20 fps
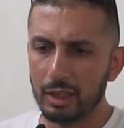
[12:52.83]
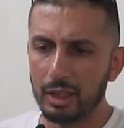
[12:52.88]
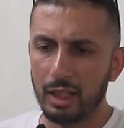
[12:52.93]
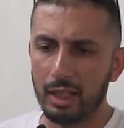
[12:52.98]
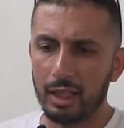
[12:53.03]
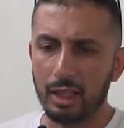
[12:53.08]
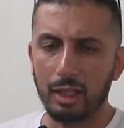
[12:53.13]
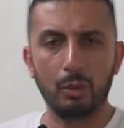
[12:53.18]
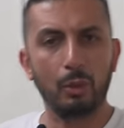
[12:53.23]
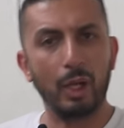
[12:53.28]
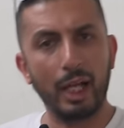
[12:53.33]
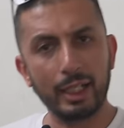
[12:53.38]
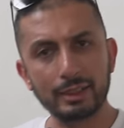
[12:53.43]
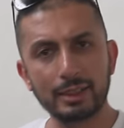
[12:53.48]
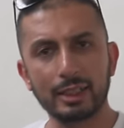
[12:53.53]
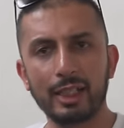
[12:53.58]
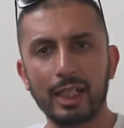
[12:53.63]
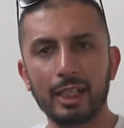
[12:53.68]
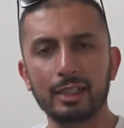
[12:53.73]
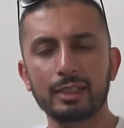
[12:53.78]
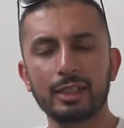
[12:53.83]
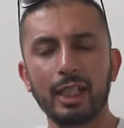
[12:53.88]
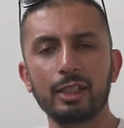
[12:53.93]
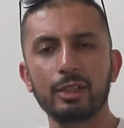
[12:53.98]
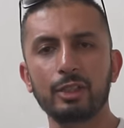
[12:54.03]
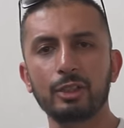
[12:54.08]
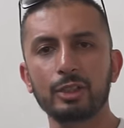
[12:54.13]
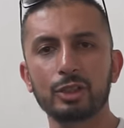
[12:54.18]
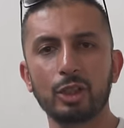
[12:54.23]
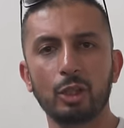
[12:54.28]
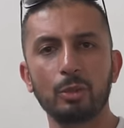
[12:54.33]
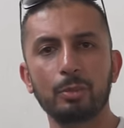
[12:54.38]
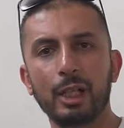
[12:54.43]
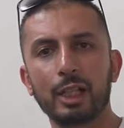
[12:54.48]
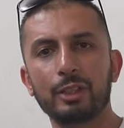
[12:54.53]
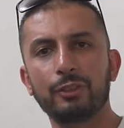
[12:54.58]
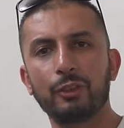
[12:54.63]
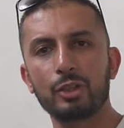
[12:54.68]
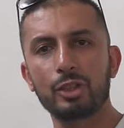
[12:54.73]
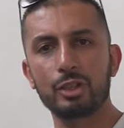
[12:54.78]
Uh, once again, thank you so
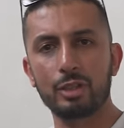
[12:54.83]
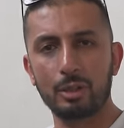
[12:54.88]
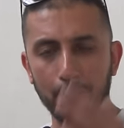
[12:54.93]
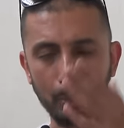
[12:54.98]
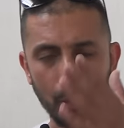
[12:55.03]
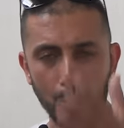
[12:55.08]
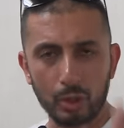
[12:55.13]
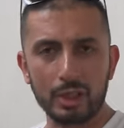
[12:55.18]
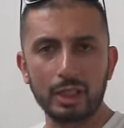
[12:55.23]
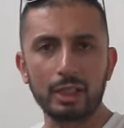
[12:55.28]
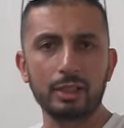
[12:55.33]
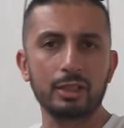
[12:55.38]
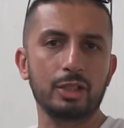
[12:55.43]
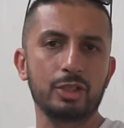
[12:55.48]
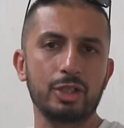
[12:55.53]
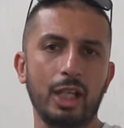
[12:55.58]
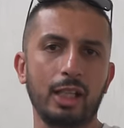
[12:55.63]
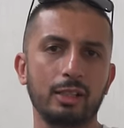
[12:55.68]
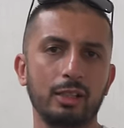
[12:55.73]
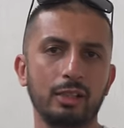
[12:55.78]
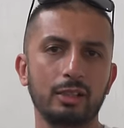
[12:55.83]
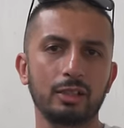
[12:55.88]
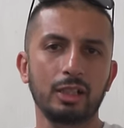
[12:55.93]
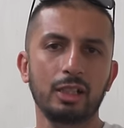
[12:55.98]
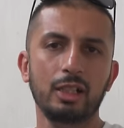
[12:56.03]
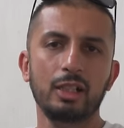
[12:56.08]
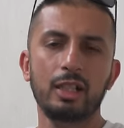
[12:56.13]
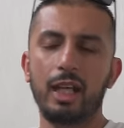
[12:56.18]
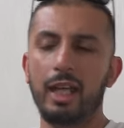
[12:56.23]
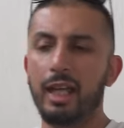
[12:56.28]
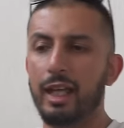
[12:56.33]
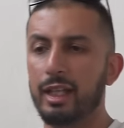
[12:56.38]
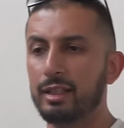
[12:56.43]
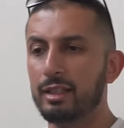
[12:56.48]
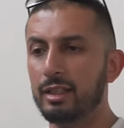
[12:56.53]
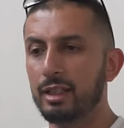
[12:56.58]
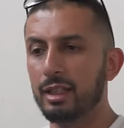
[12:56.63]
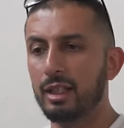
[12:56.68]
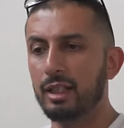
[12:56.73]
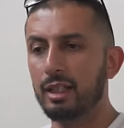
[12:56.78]
much for supporting the channel,
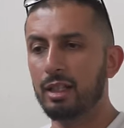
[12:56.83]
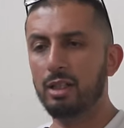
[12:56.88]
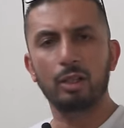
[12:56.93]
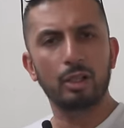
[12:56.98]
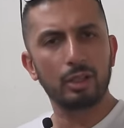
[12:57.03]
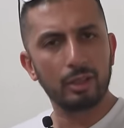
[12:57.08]
and uh,